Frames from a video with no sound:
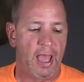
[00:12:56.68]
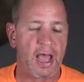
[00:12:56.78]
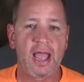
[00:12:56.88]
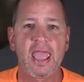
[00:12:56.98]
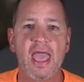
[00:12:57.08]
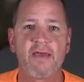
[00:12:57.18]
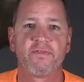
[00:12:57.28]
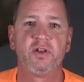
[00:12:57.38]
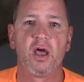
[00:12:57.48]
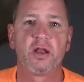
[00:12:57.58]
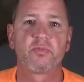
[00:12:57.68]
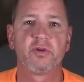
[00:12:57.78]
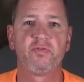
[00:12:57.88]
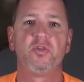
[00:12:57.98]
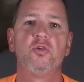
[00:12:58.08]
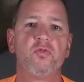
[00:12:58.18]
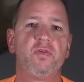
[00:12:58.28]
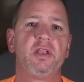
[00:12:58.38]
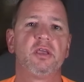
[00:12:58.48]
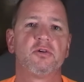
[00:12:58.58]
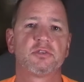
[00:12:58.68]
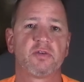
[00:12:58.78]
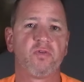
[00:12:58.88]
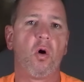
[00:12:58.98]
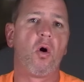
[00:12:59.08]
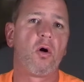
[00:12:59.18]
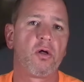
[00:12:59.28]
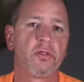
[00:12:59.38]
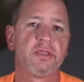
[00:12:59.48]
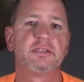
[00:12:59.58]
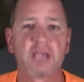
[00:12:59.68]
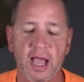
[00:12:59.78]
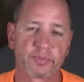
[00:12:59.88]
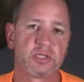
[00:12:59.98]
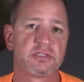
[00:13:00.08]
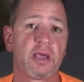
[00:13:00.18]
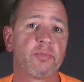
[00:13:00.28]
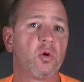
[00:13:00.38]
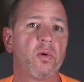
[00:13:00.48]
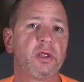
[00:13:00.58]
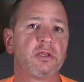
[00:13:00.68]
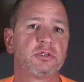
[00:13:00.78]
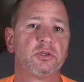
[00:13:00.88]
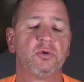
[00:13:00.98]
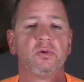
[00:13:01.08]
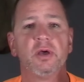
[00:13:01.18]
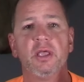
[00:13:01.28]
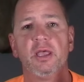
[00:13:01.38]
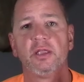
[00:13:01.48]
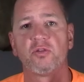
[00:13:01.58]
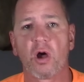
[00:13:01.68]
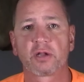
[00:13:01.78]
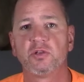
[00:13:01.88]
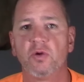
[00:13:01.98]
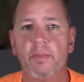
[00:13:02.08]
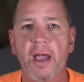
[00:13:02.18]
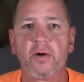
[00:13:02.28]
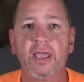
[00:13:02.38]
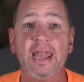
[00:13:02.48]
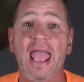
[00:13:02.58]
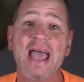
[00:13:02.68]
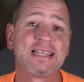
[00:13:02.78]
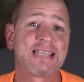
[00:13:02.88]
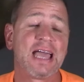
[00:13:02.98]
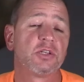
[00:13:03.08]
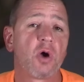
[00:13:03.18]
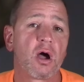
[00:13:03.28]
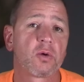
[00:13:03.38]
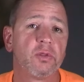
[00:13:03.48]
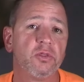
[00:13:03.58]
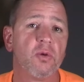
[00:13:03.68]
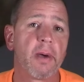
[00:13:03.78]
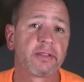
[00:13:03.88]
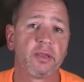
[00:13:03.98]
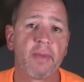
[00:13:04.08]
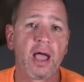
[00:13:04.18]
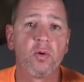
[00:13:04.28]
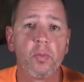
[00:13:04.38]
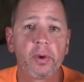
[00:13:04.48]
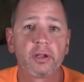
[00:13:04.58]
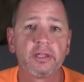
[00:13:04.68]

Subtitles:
I have done review videos of all these options I'm going to talk to you about, and as I talk with you about them, I will put a